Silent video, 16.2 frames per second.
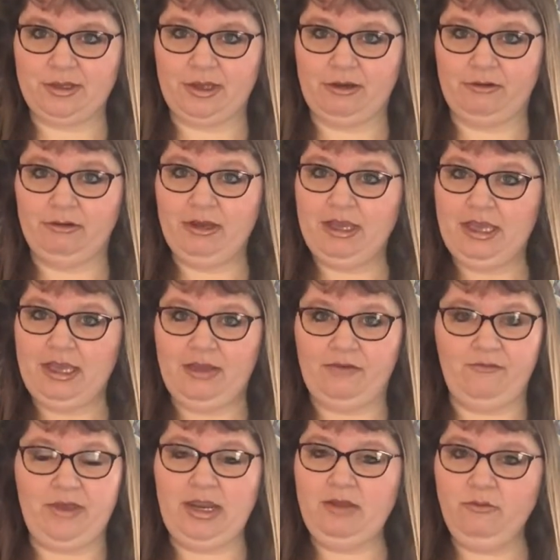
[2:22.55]
So if
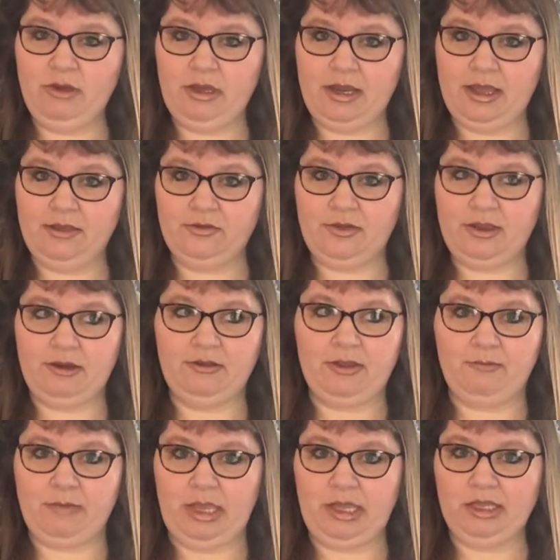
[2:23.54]
anyone out there
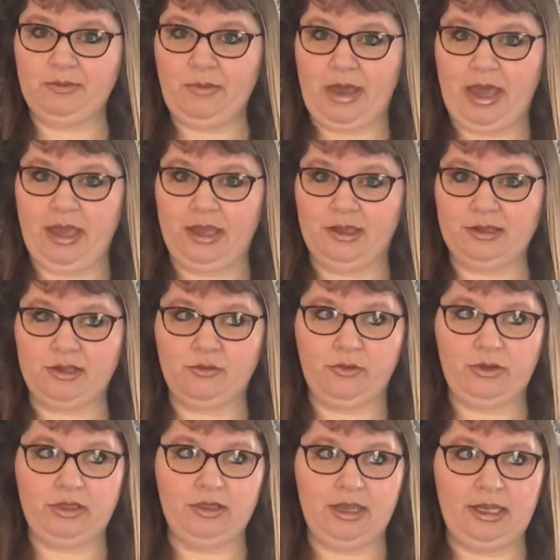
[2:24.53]
that makes bags
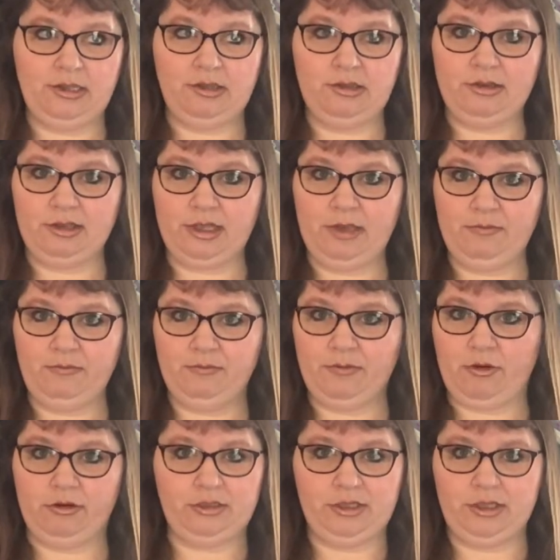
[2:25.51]
would like to skip
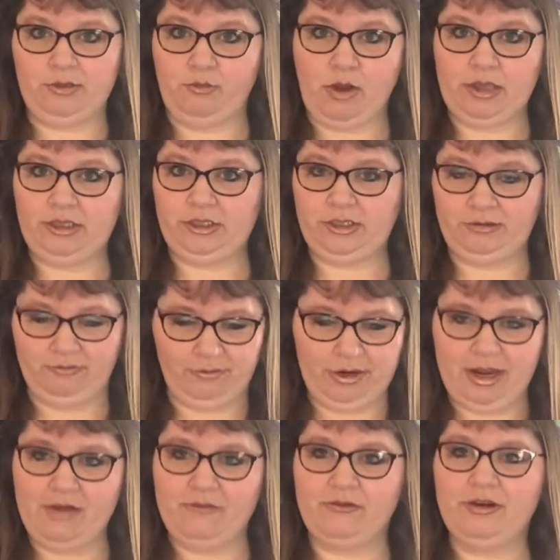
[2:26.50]
or just watch
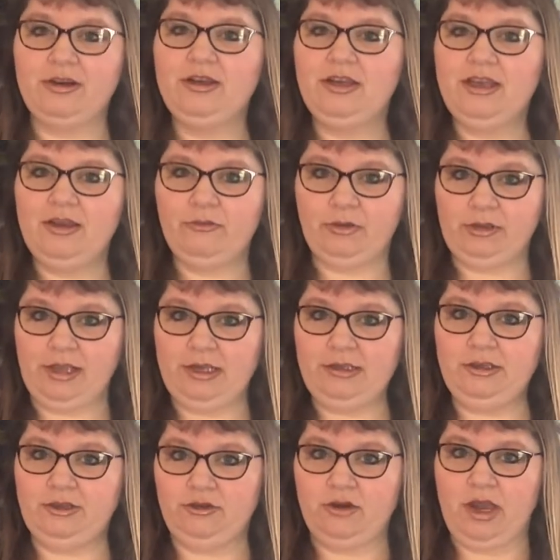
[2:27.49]
whatever, would like
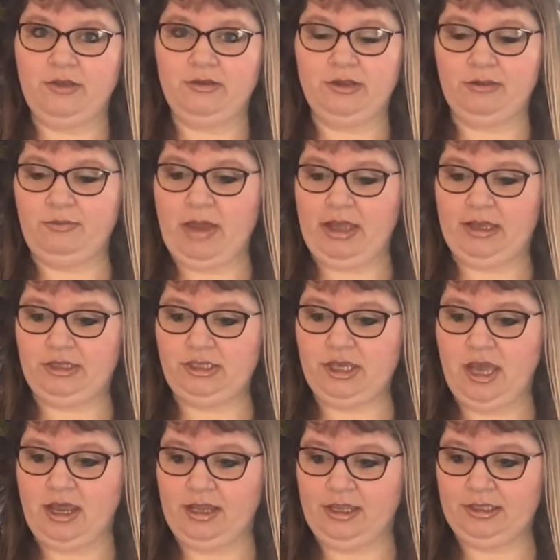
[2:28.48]
to try this bag
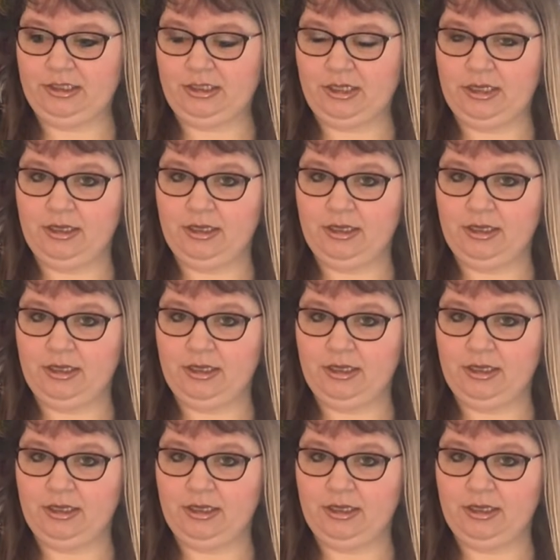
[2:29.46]
challenge,